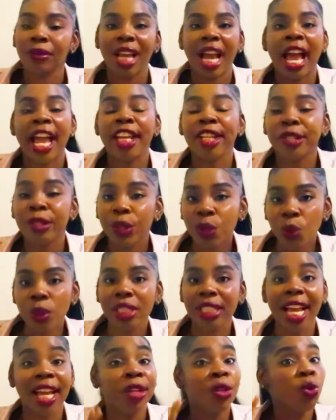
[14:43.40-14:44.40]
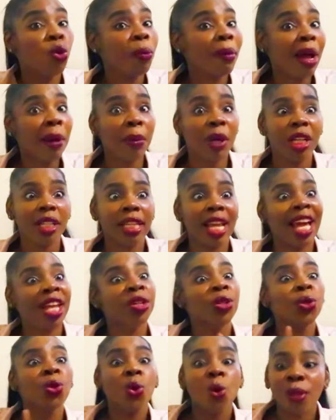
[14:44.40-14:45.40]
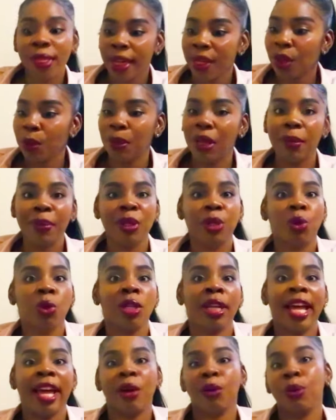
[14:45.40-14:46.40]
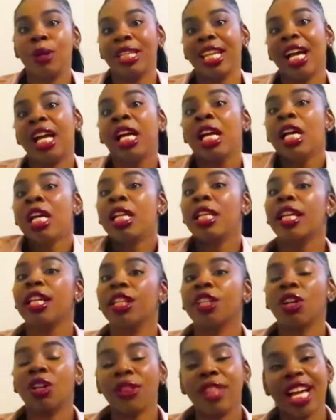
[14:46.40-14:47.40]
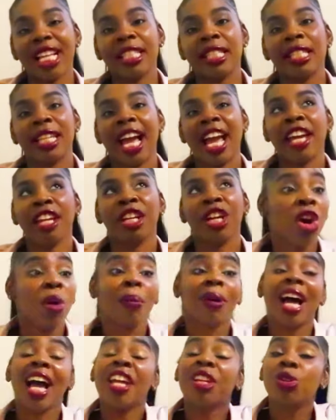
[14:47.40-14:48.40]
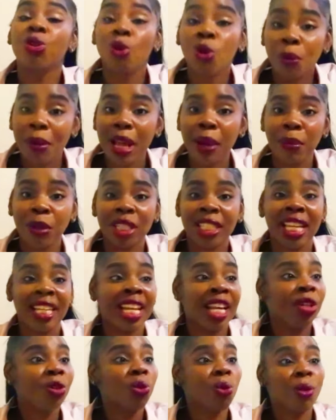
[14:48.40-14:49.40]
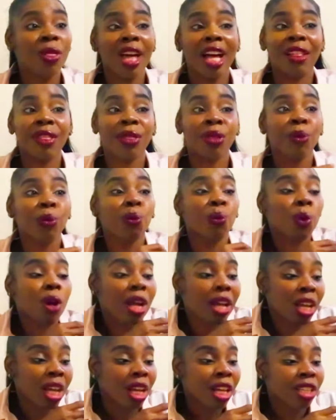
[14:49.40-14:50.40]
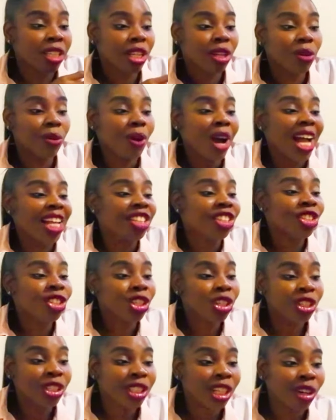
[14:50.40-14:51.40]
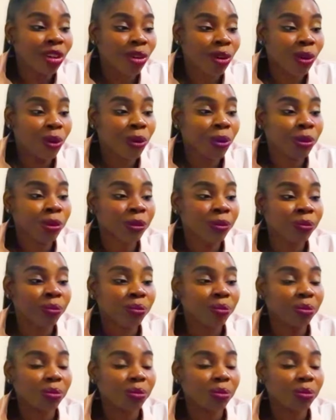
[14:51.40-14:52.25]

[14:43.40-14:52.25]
I knew it. I know my body. I know that the baby don't like when I laying on that side. But I know my body, and I know that, I turned around.